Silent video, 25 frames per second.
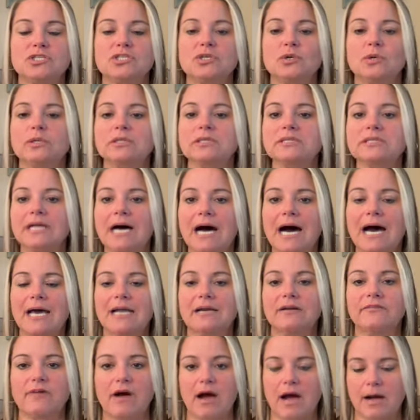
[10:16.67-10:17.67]
So a
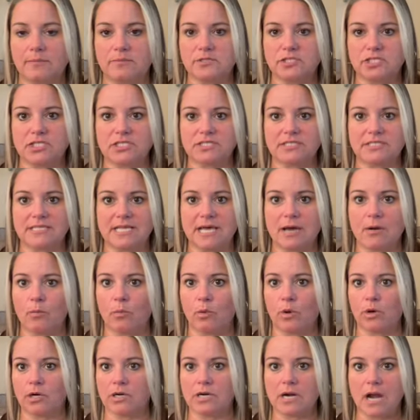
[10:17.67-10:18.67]
lot of options that
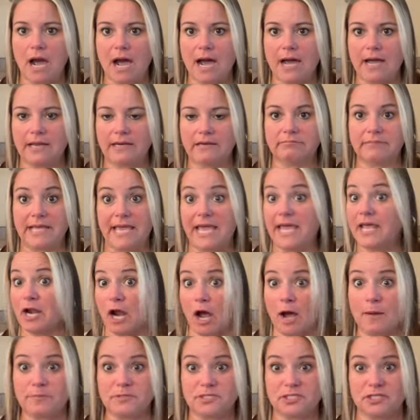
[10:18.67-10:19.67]
were not an
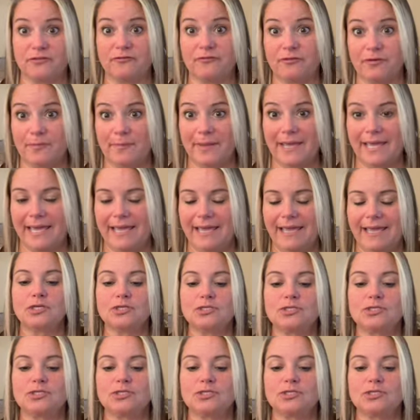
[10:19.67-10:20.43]
option for me.